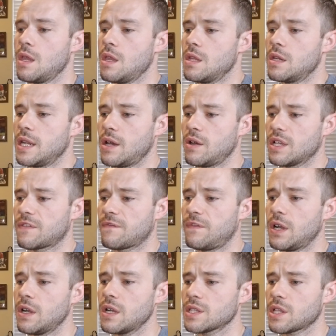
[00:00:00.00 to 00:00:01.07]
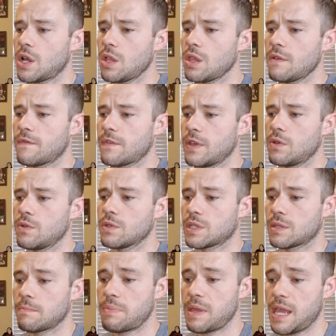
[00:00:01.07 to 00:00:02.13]
Now, as far as all of
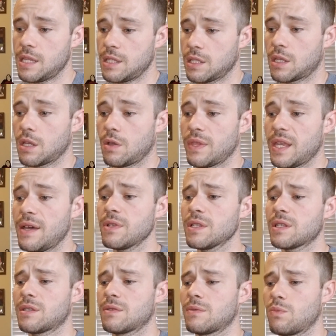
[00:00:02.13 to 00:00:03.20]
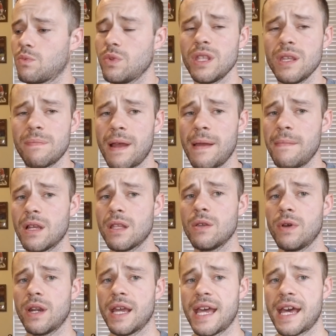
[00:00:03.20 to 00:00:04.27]
those pins go, that was really primarily
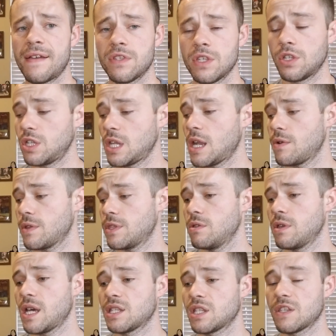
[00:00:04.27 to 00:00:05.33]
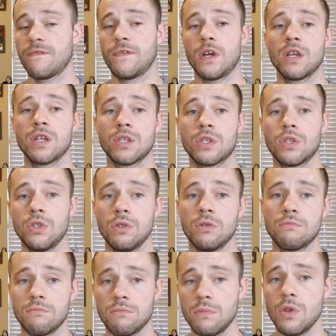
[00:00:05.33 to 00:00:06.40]
what I have to share with you guys as far as
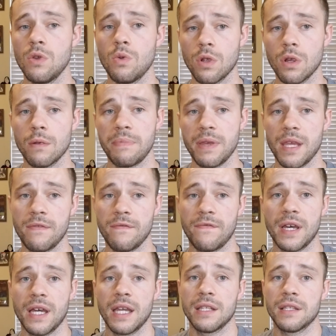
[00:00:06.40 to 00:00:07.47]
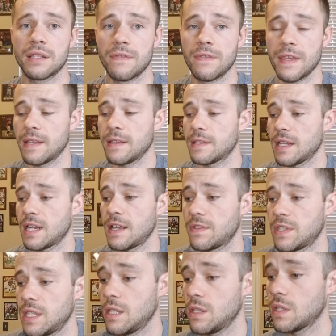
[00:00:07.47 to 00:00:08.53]
newer pin finds and things that I've
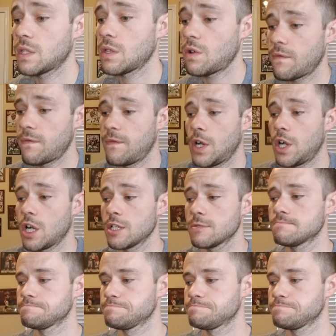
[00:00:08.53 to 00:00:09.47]
seen so far.